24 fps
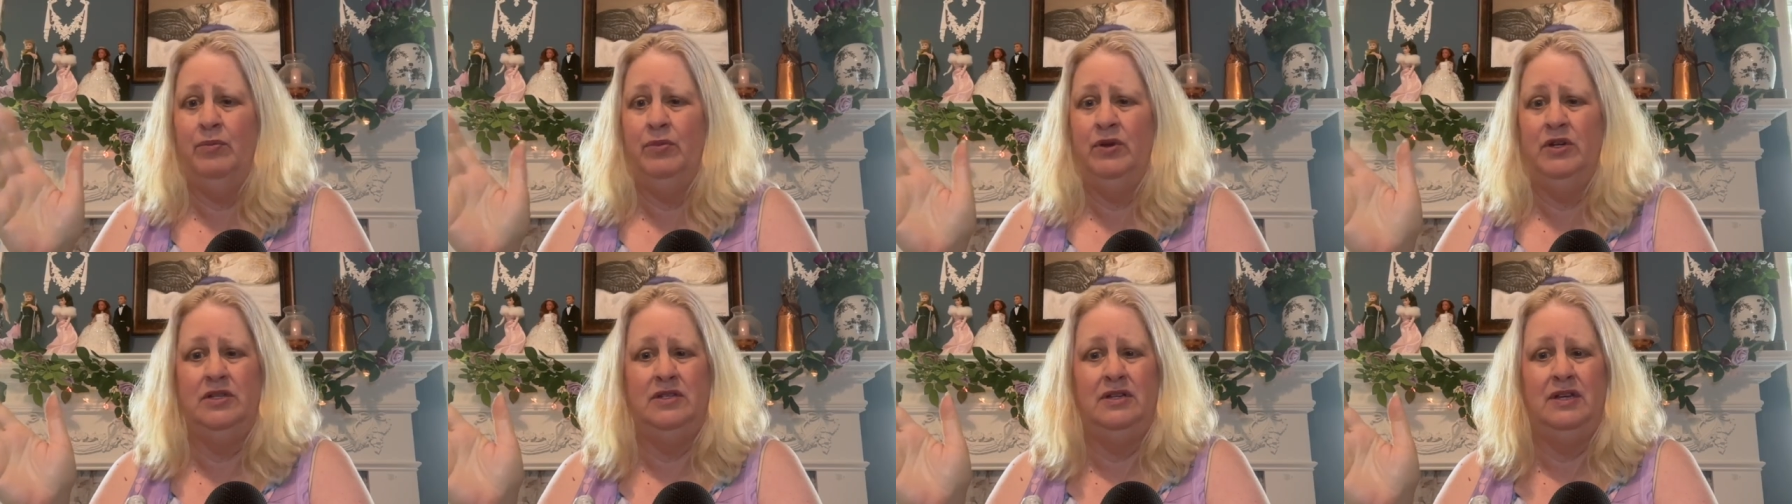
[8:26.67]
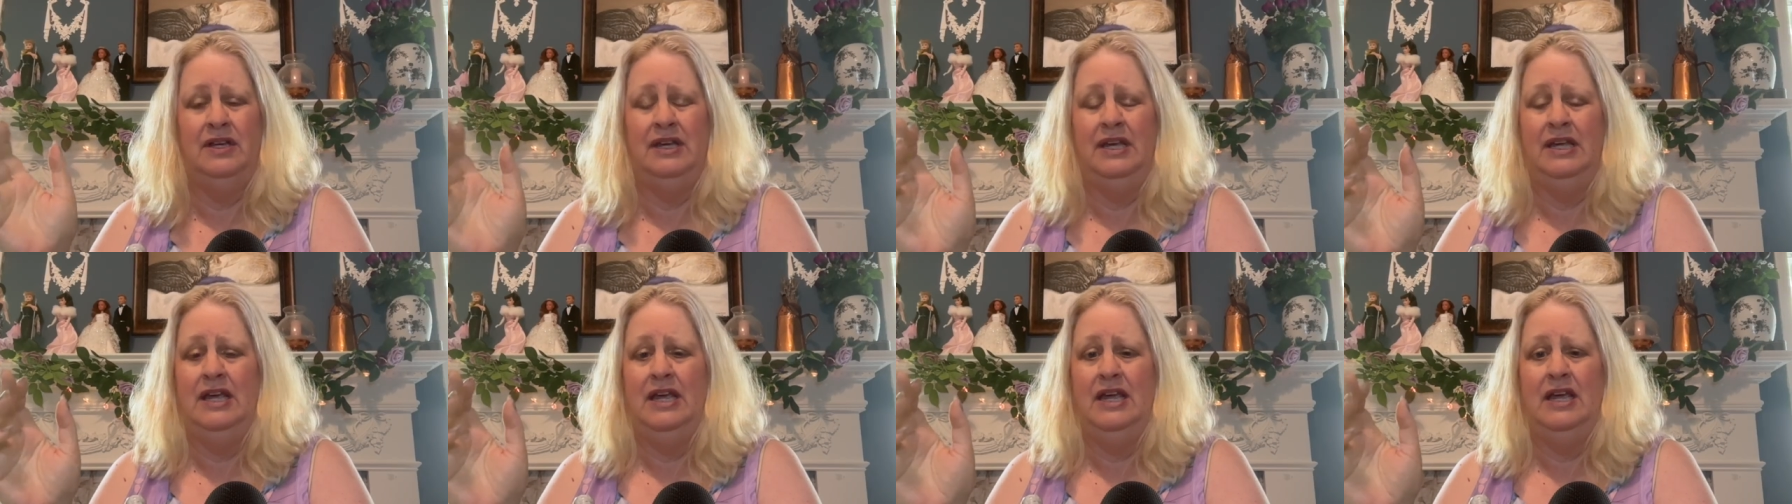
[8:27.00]
but
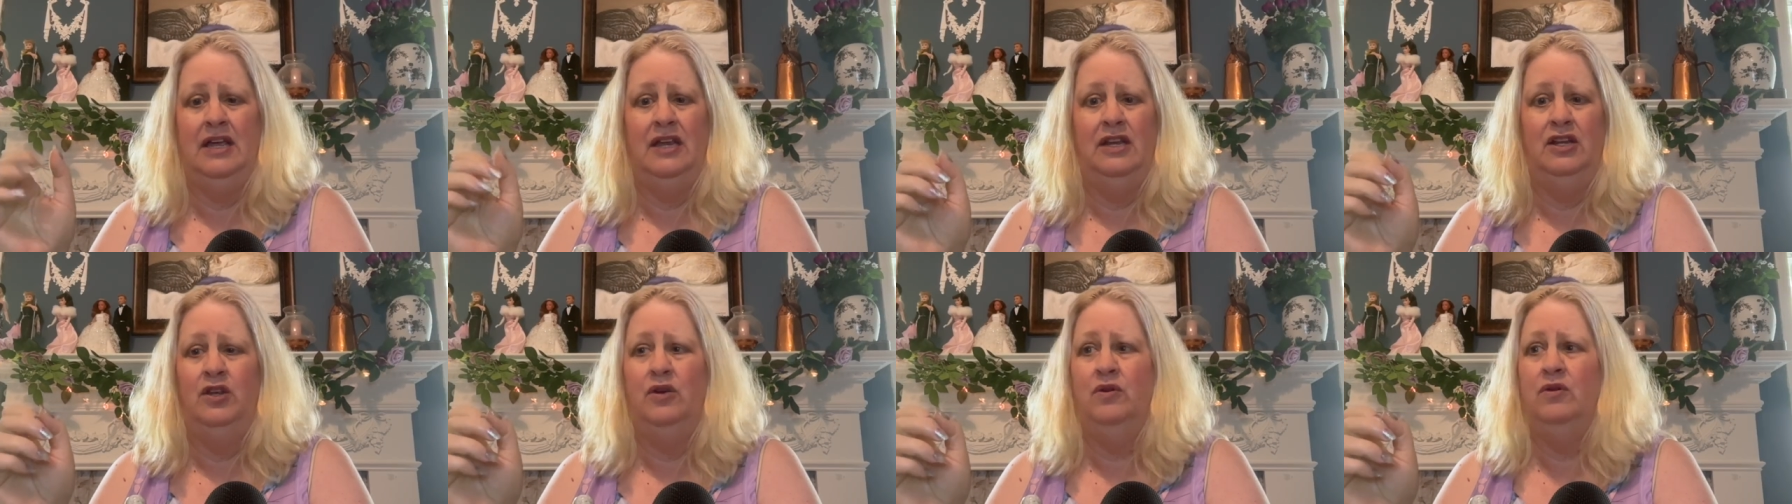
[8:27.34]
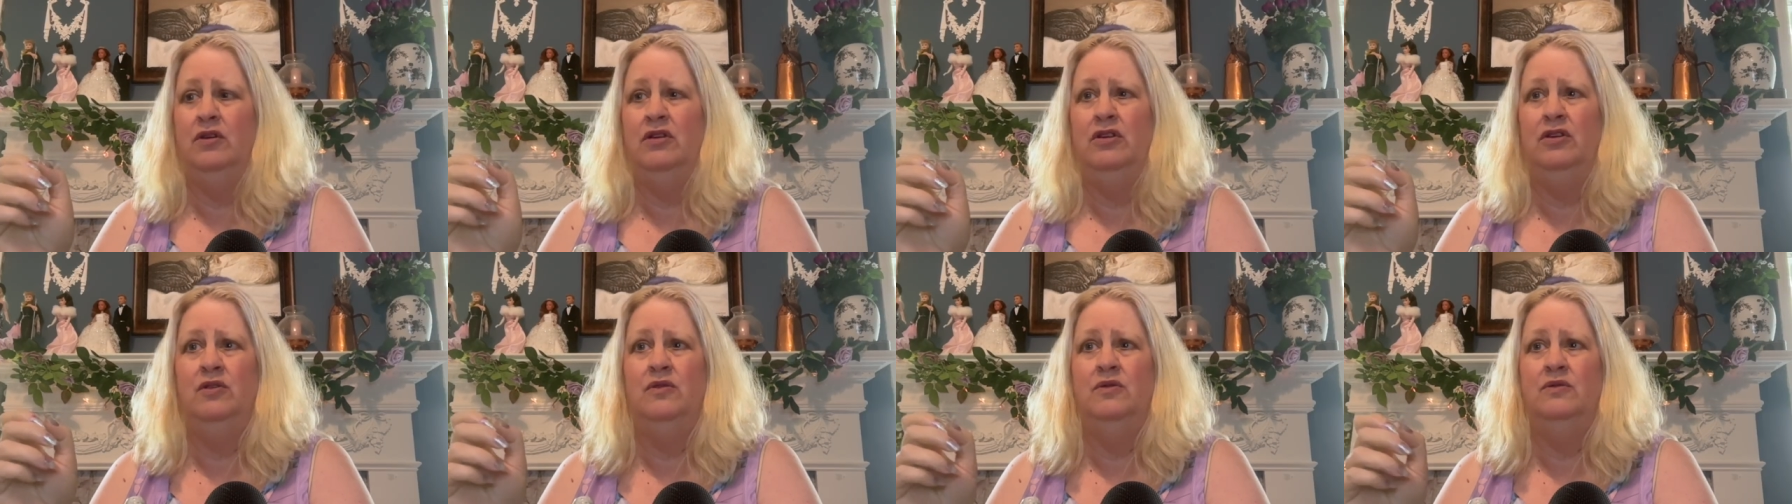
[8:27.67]
again, you
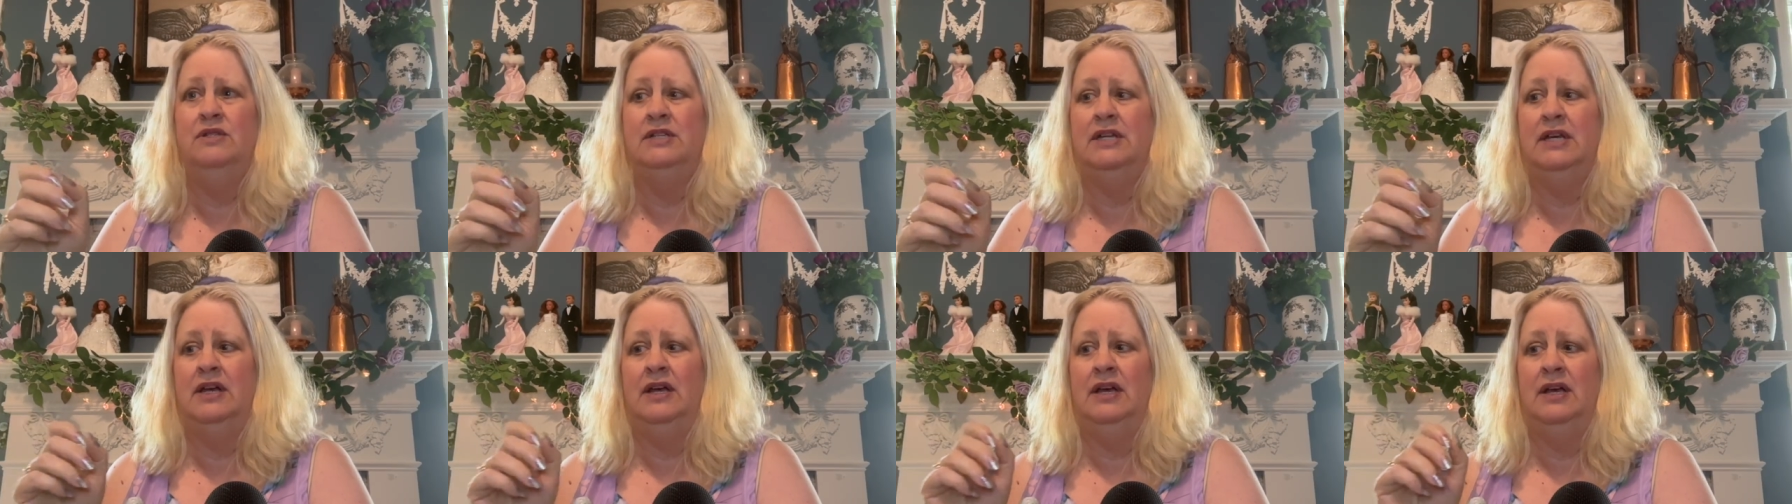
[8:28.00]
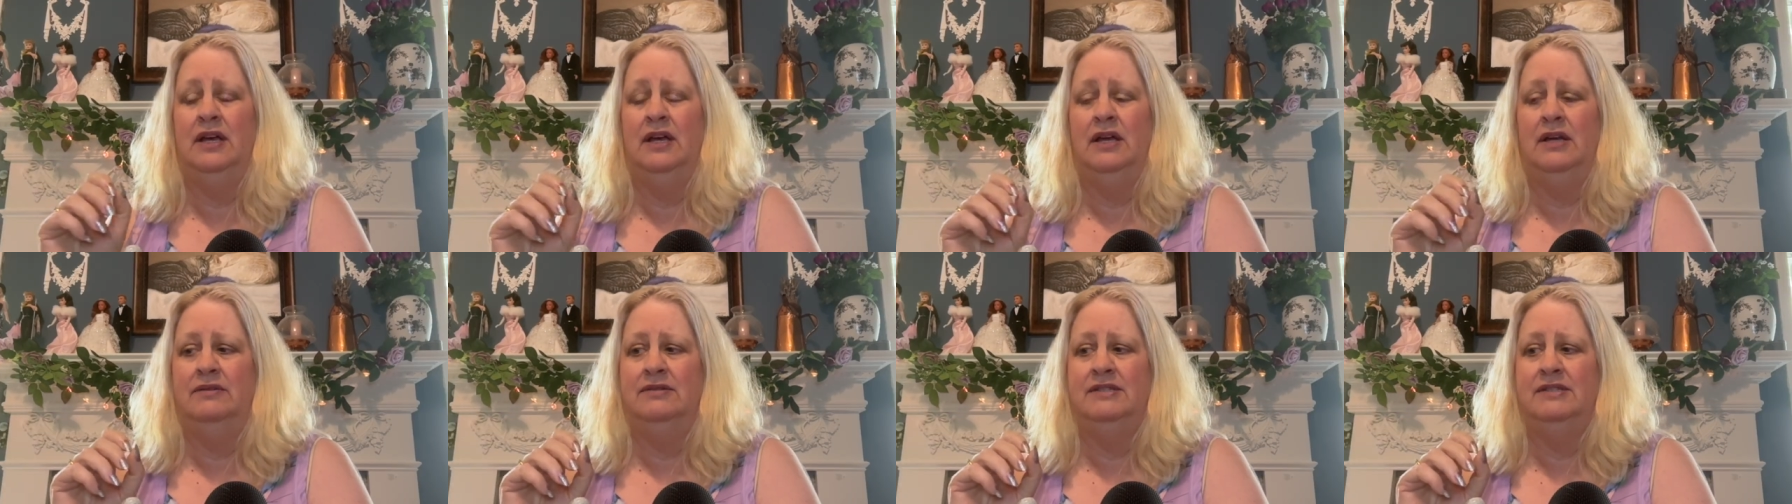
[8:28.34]
can use a